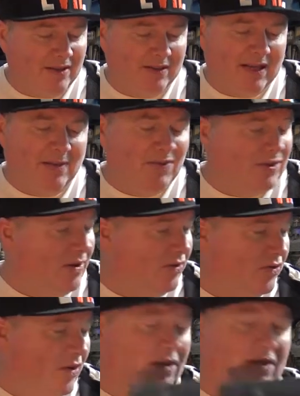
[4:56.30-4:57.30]
and Demon Souls
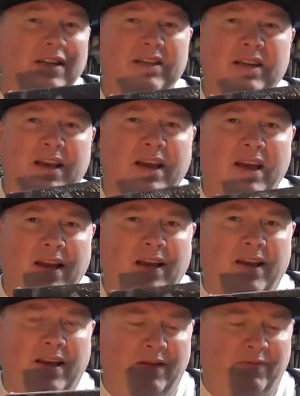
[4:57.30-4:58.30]
strategies,
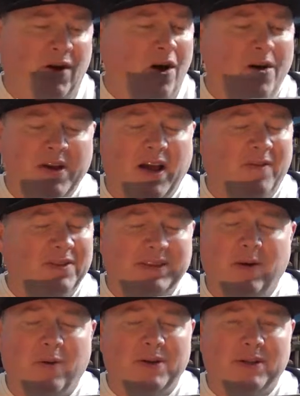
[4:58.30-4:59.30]
the hardcovers,
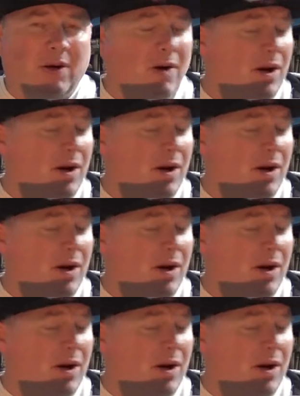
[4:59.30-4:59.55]
they always go